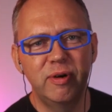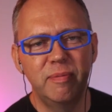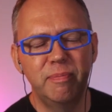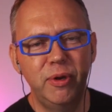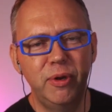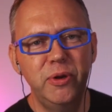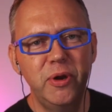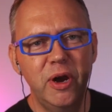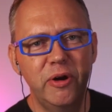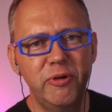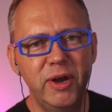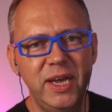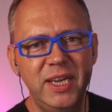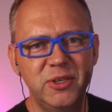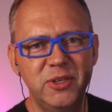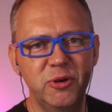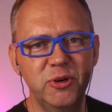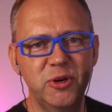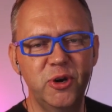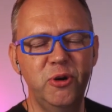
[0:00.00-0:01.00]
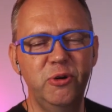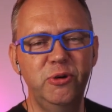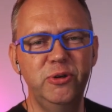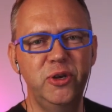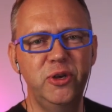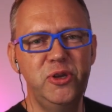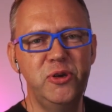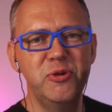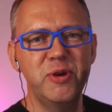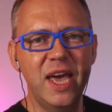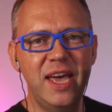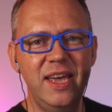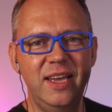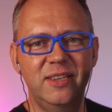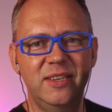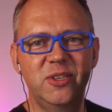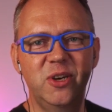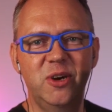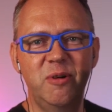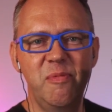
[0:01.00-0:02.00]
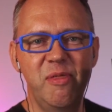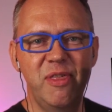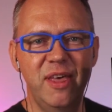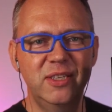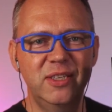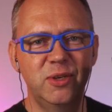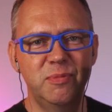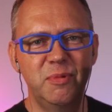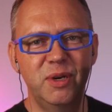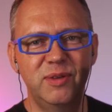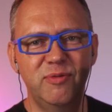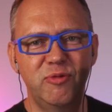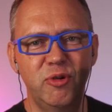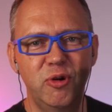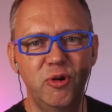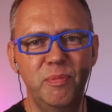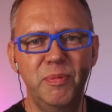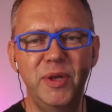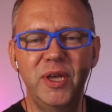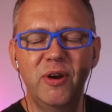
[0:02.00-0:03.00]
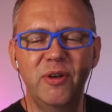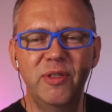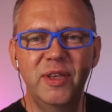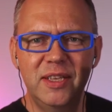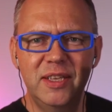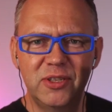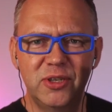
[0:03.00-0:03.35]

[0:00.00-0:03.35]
bluearray.co.uk. Tom, thanks so much for being on the In